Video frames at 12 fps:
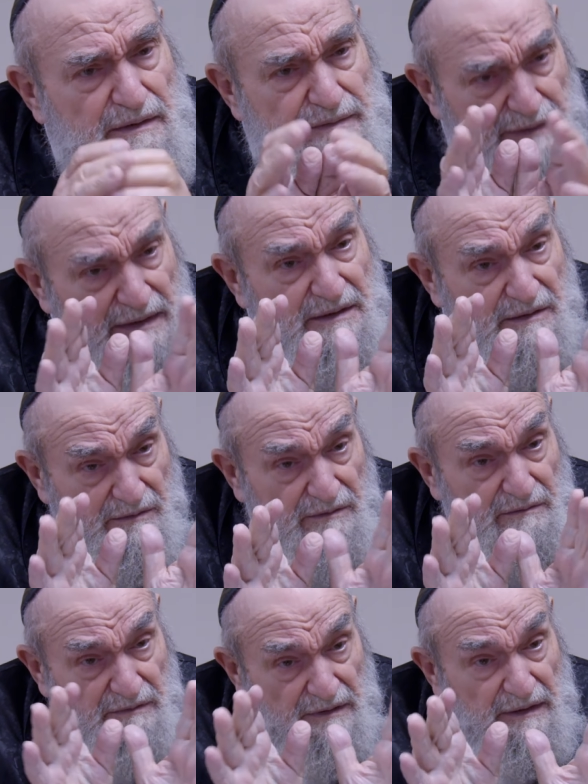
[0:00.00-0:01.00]
that's
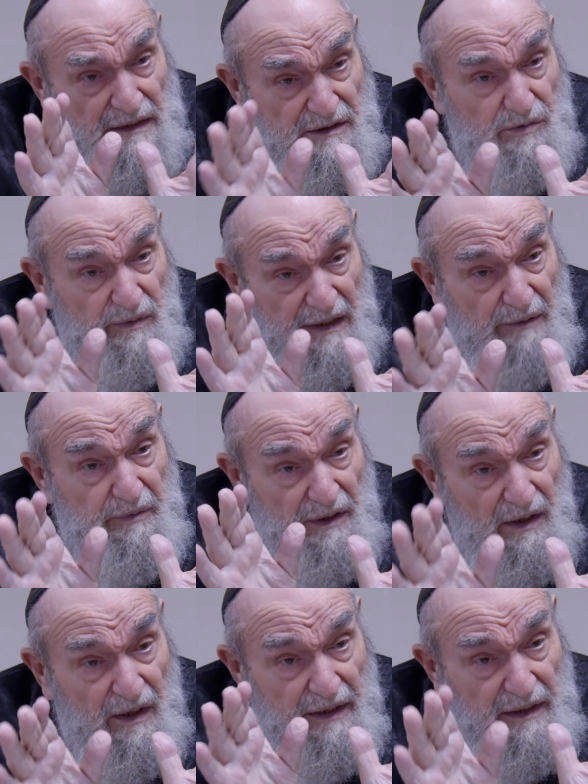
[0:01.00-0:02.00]
that's the way I
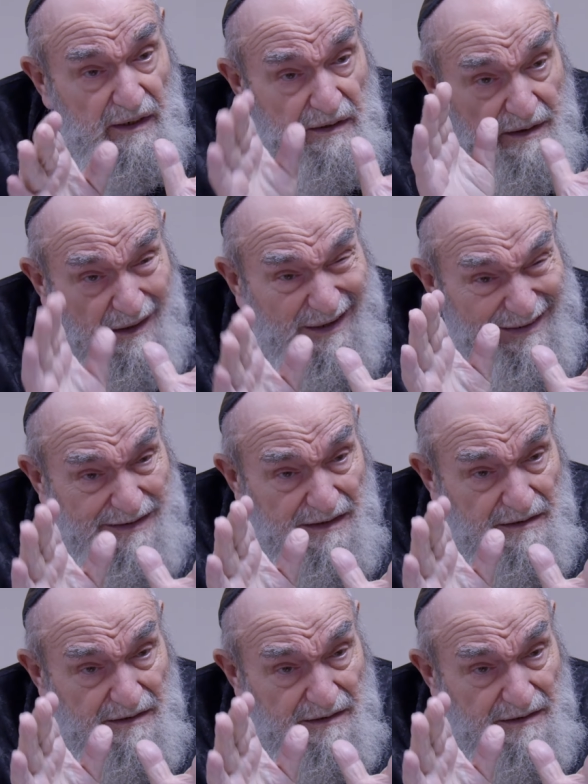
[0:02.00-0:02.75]
rely on God.